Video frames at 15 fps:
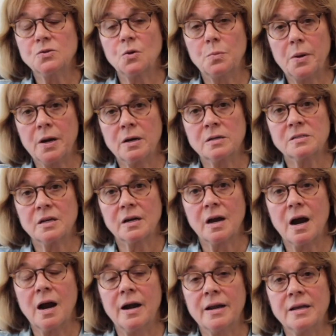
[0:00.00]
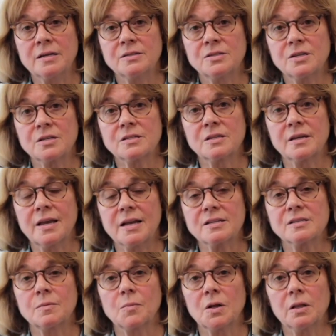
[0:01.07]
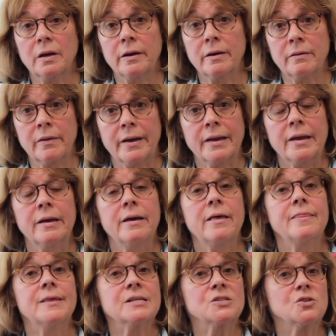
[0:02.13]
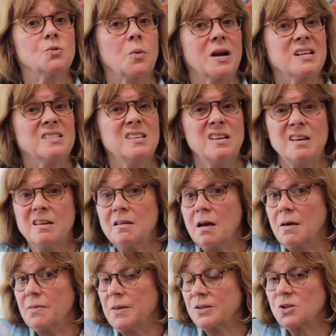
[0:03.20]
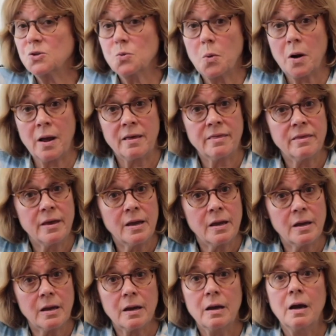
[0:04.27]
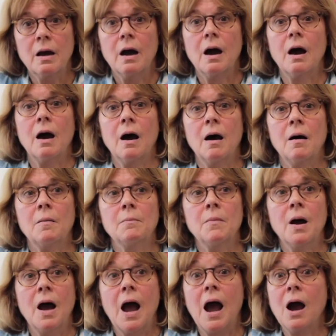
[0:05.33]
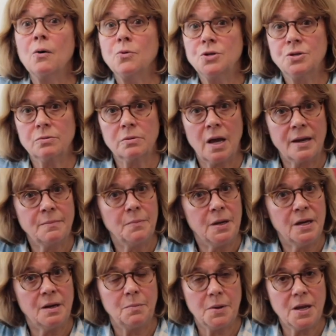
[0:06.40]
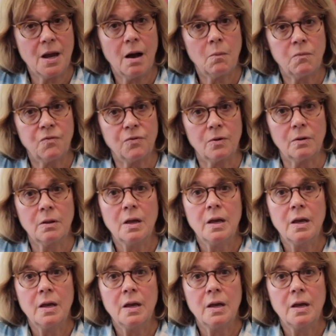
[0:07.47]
with parents and guardians just to get some clarity on, like, this is what I see, this is what I think, how would you like me to be helpful?